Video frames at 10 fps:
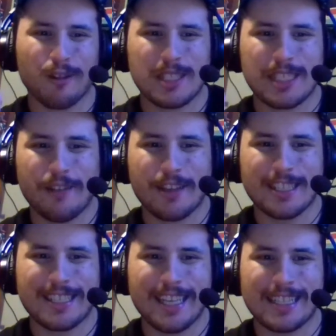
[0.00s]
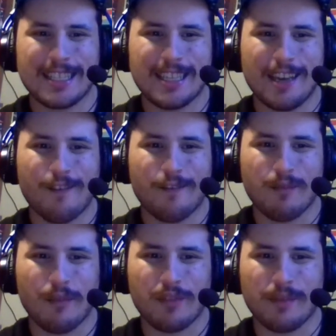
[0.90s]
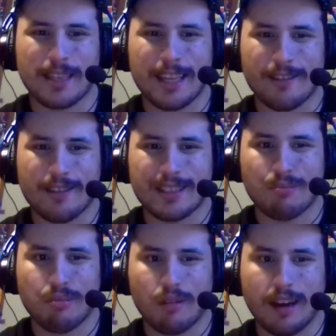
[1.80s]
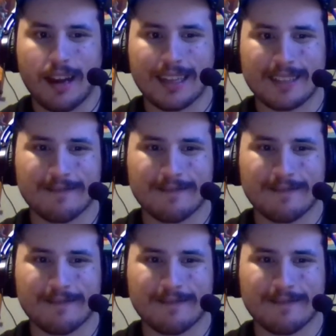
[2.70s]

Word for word: serious it takes itself with the ridiculous plot